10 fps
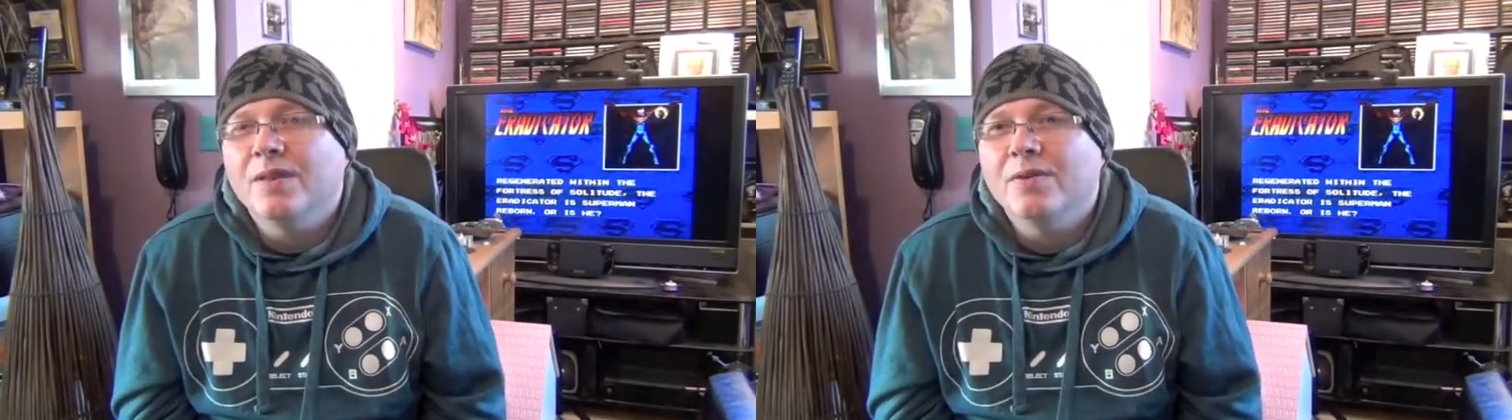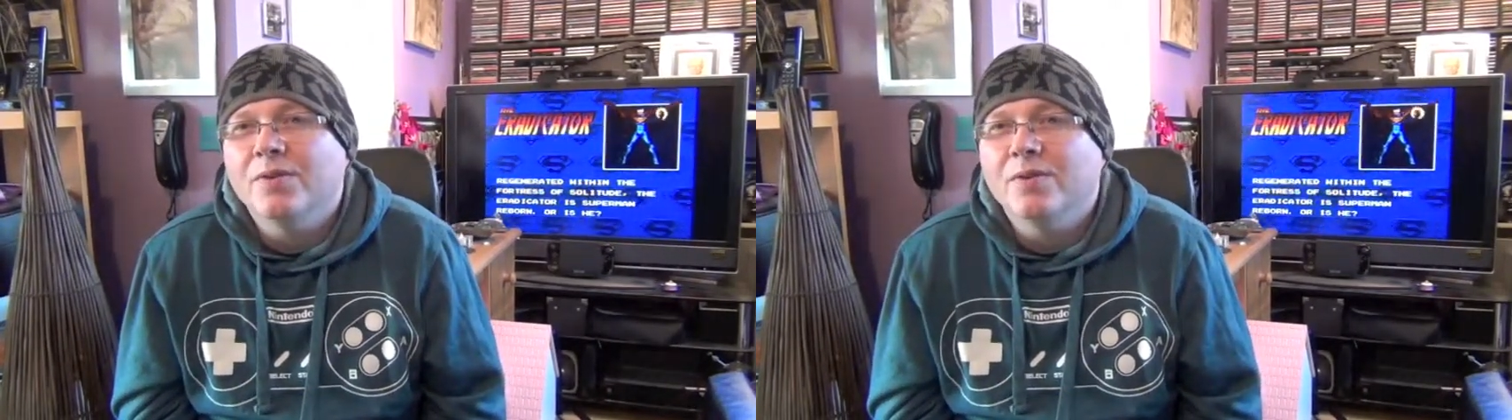
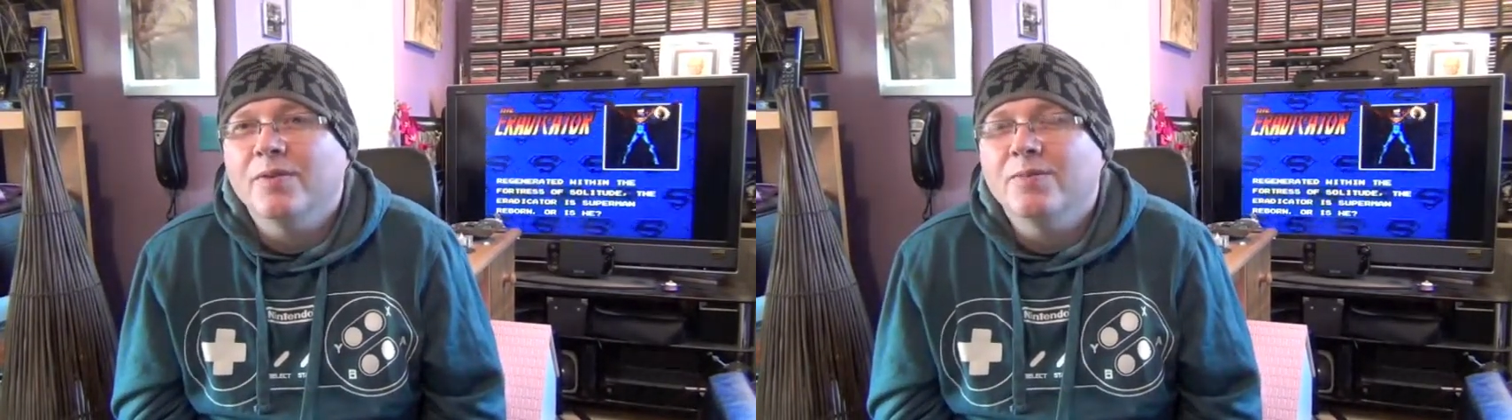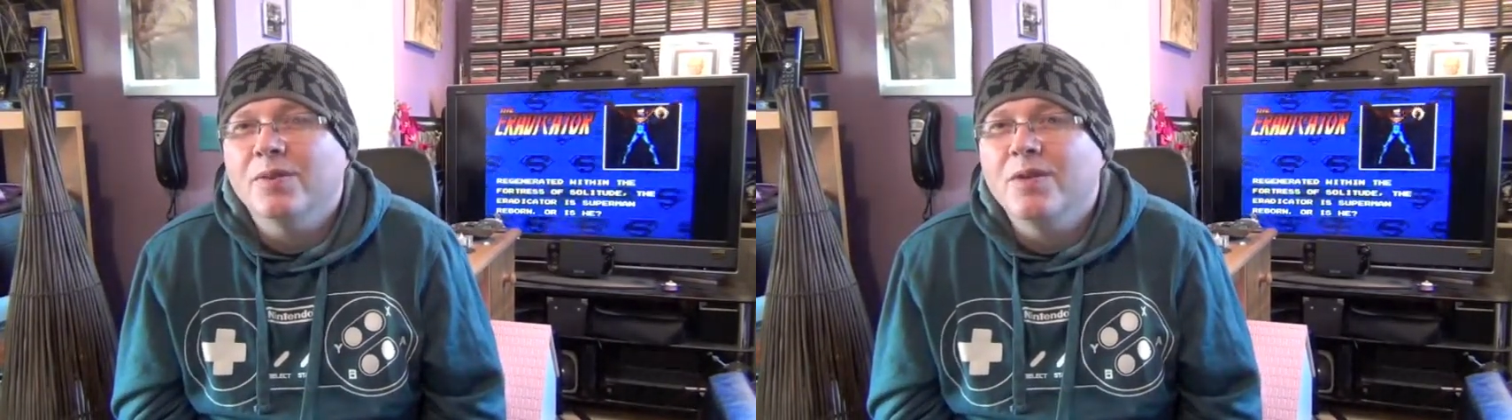There's lots
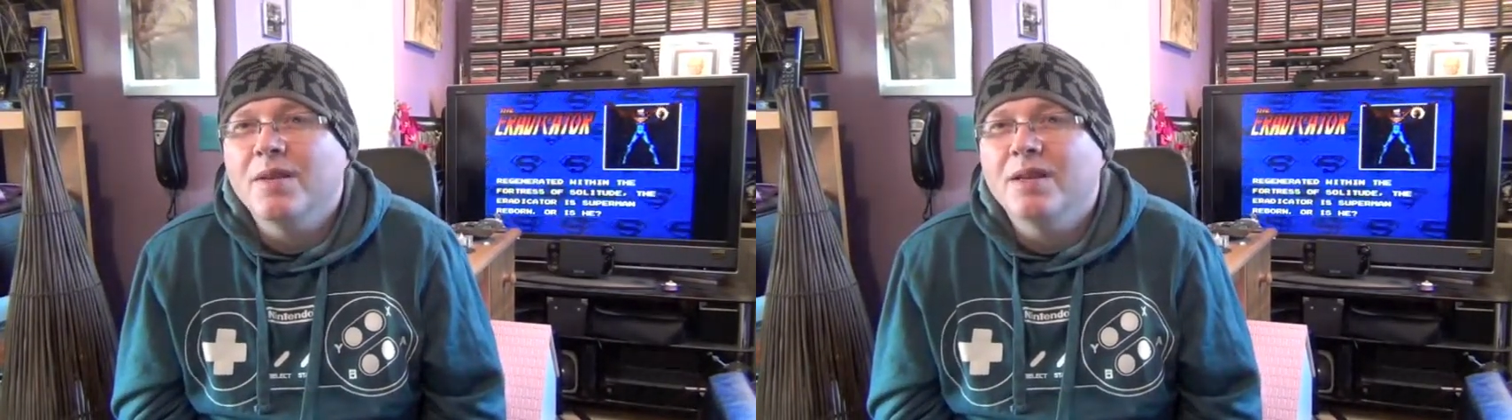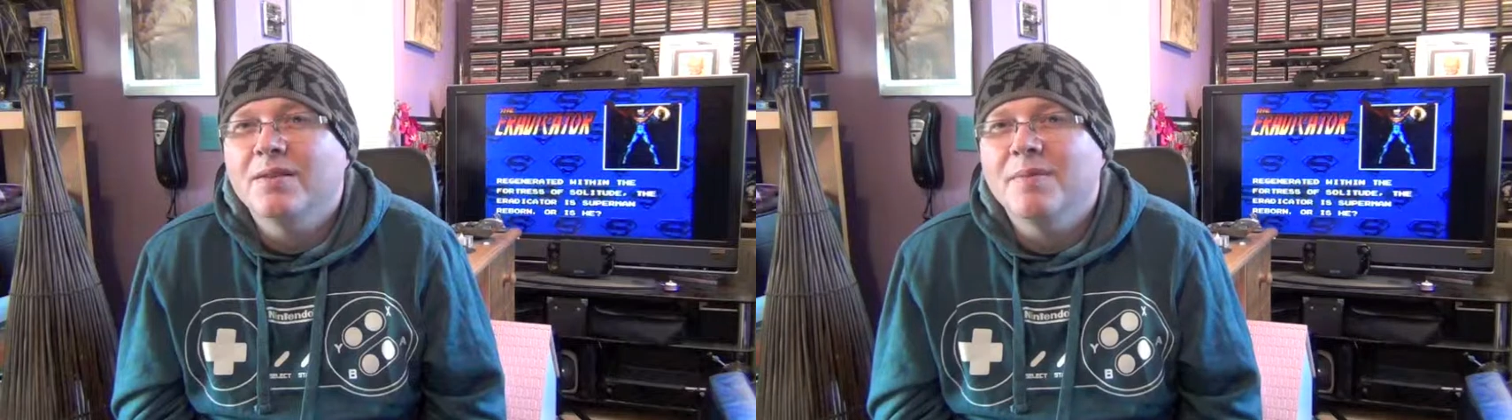of them, too
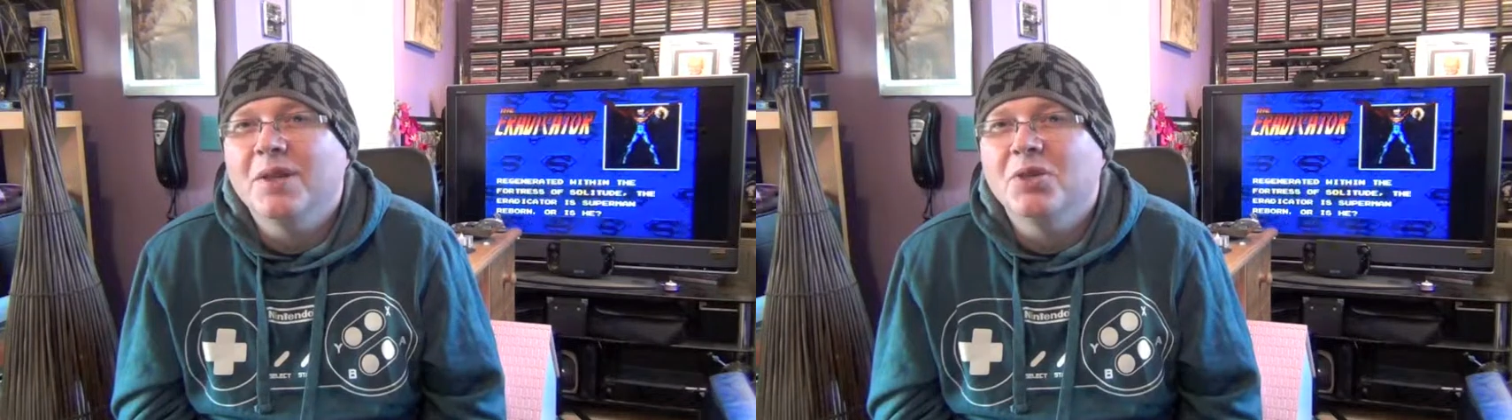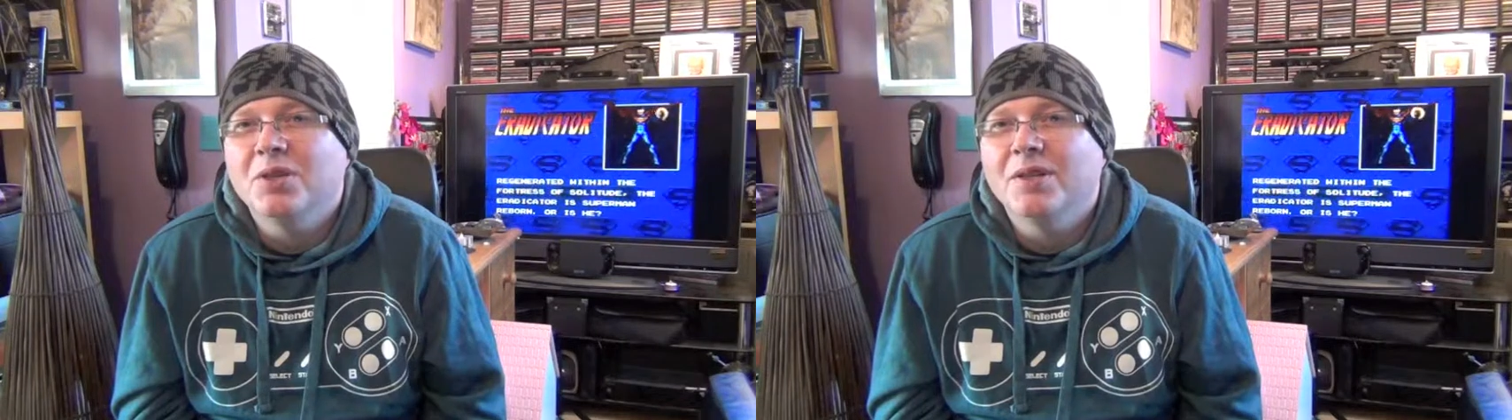many to
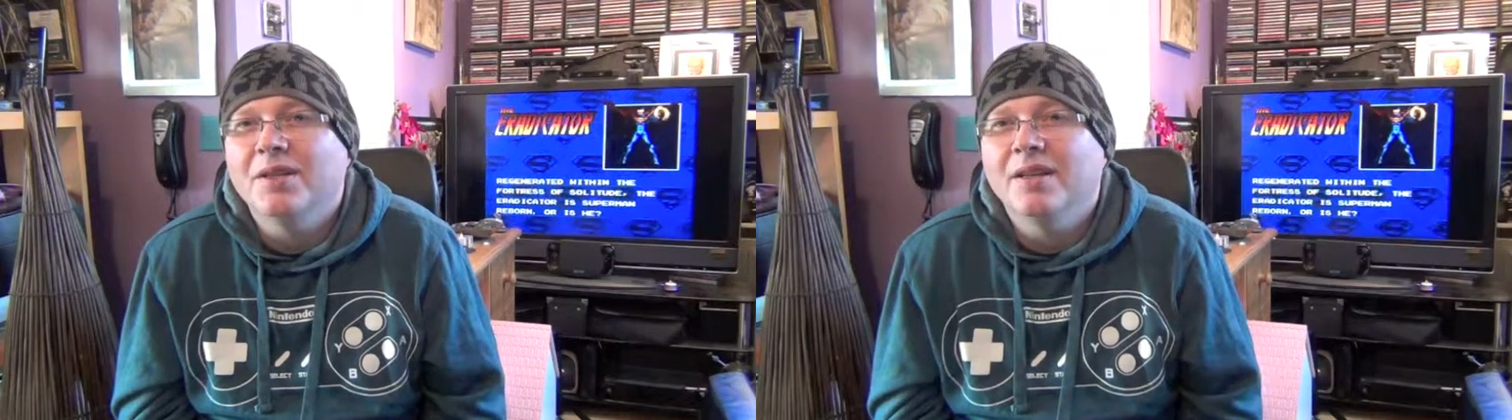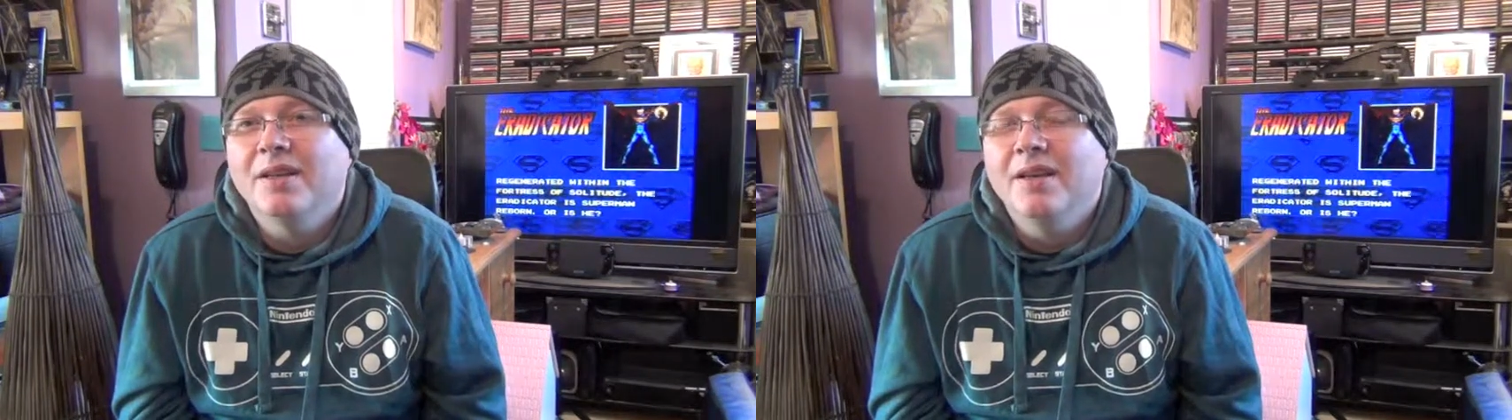
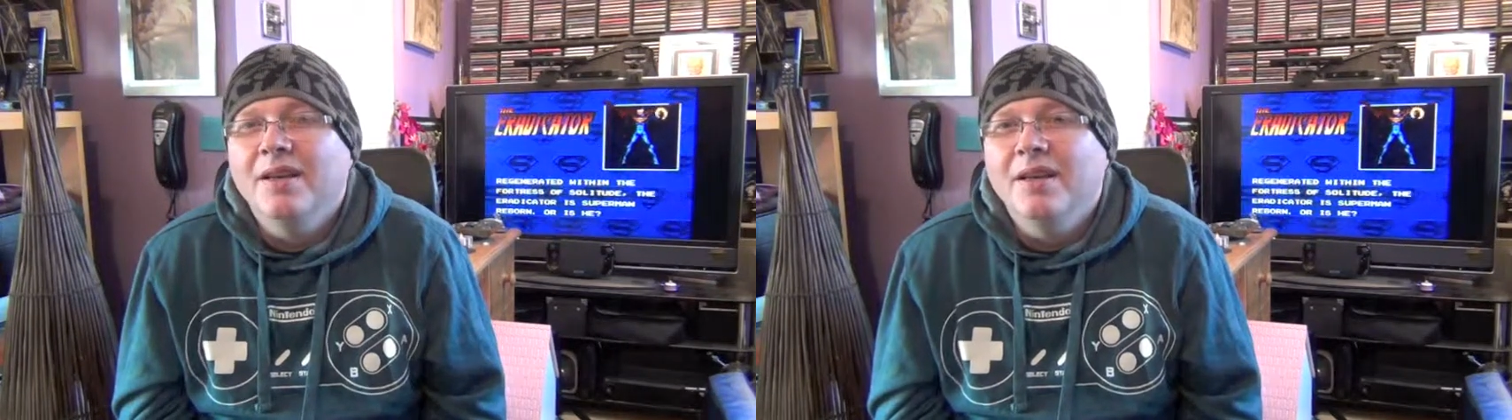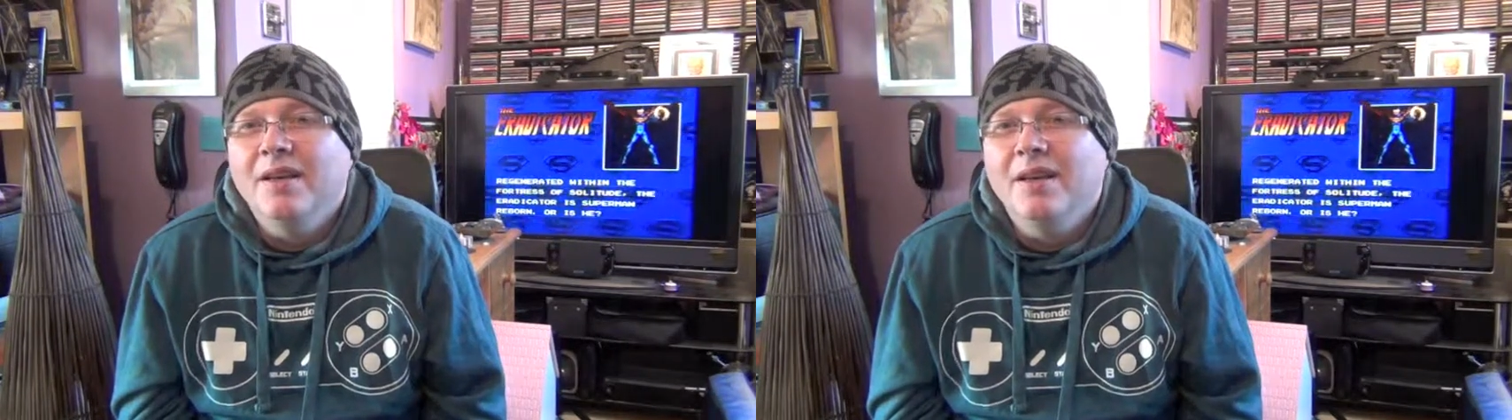mention
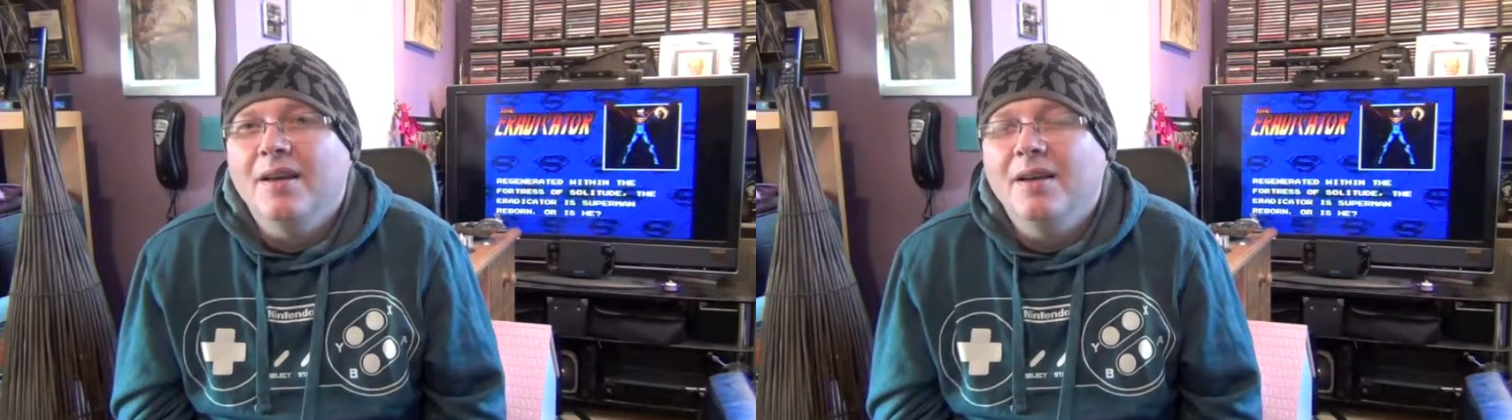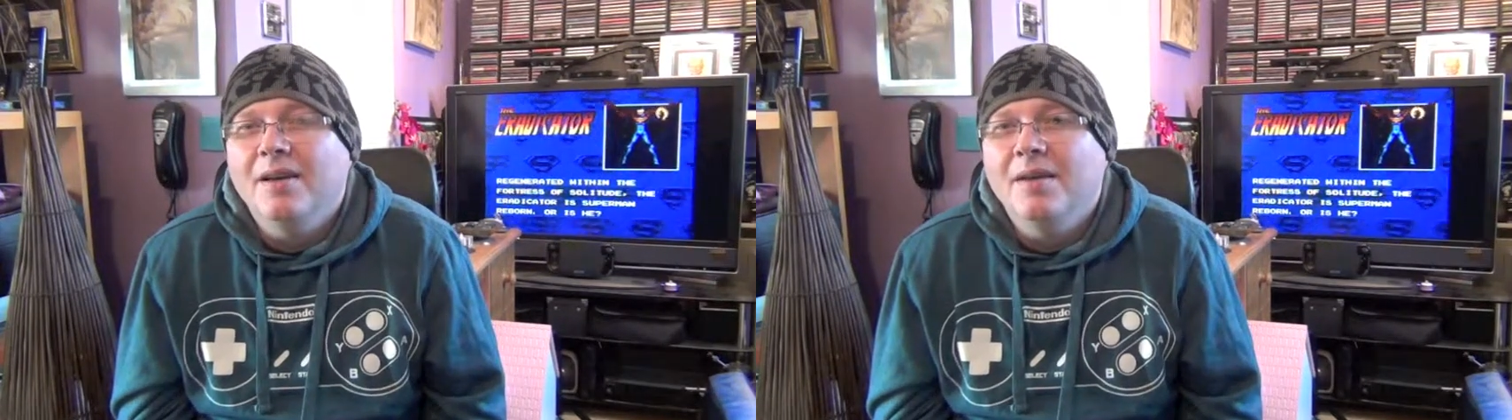
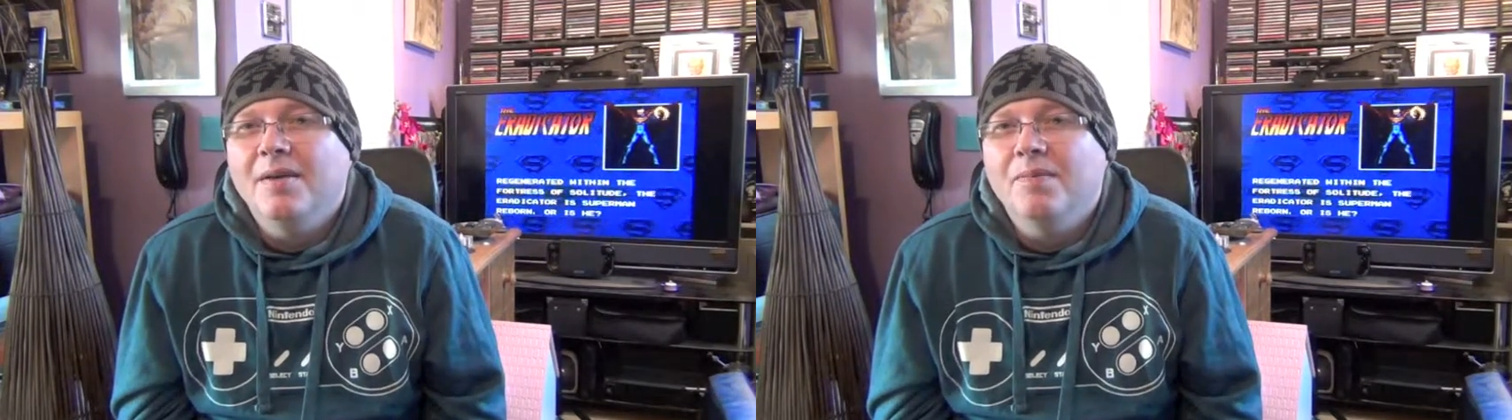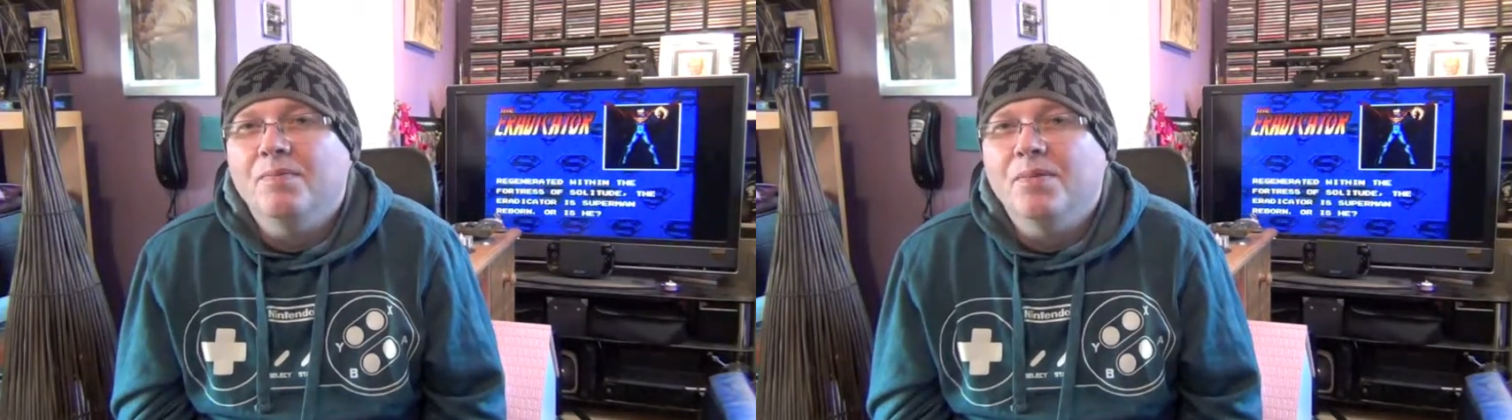
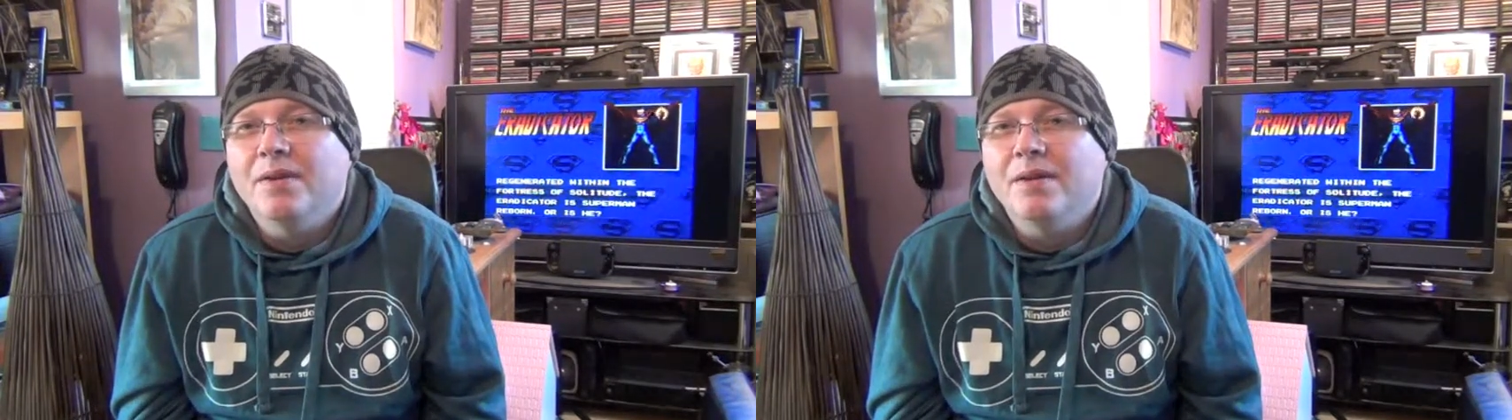um,